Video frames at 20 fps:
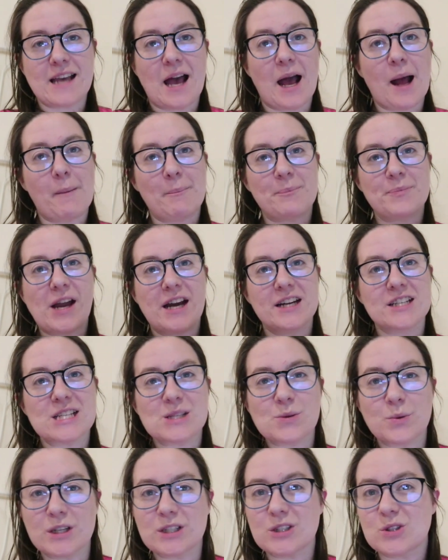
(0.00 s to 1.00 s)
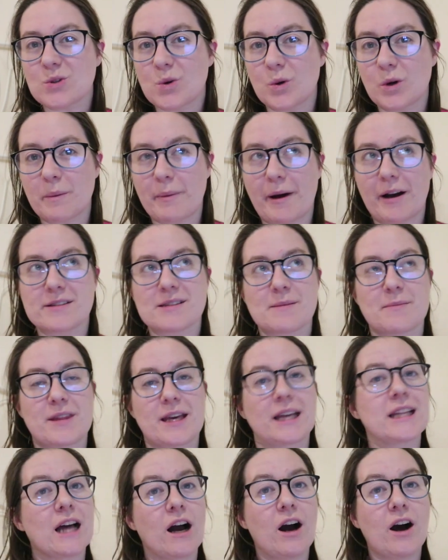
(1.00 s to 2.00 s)
I just wanted to talk about
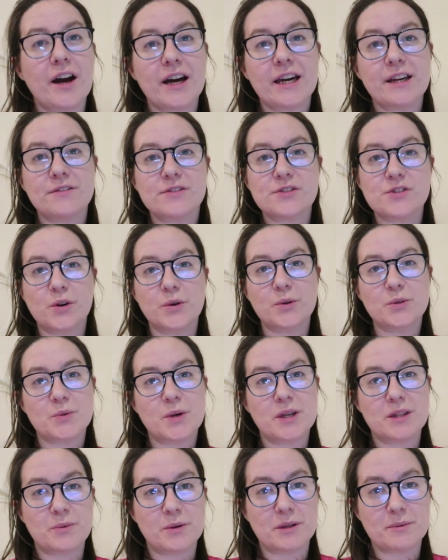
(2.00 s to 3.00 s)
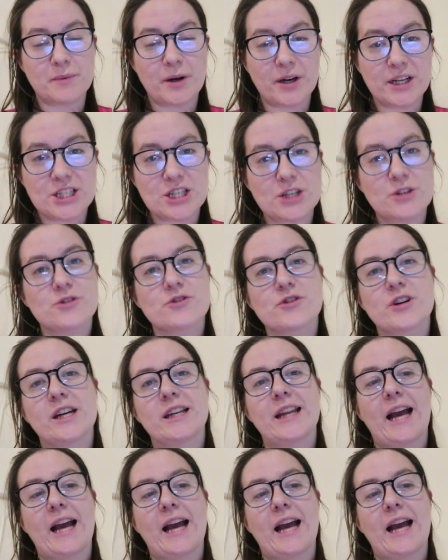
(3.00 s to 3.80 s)
something that I've struggled with my children,